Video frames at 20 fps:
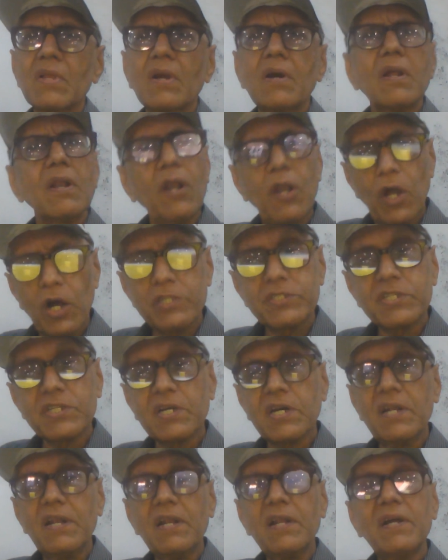
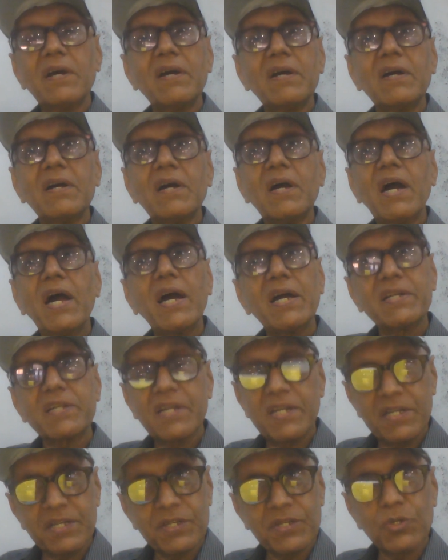logical and
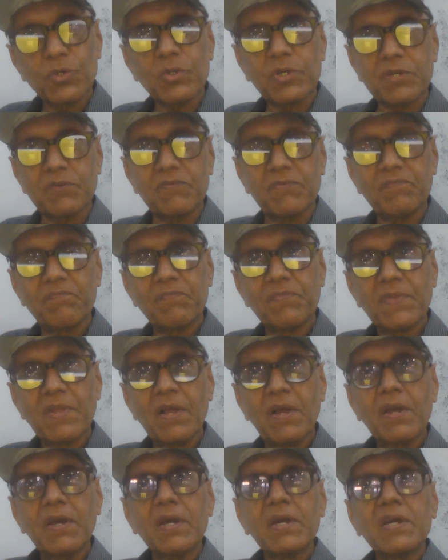intuitive.
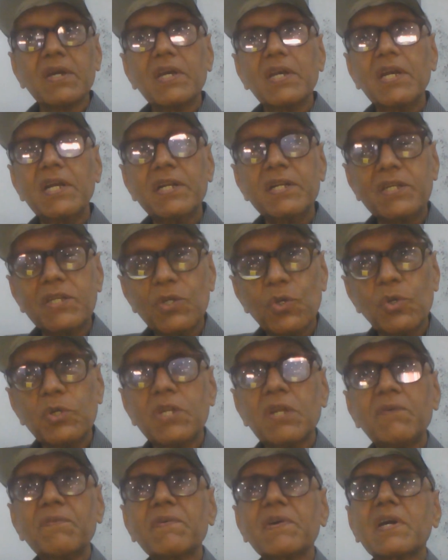
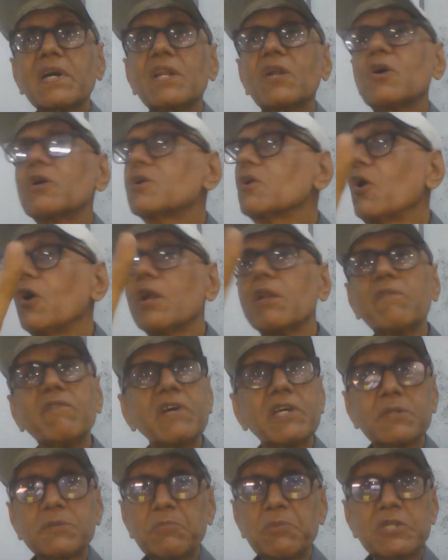Intuitive cannot
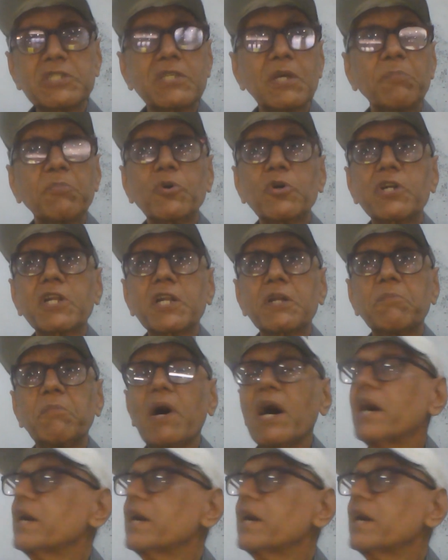always be supported by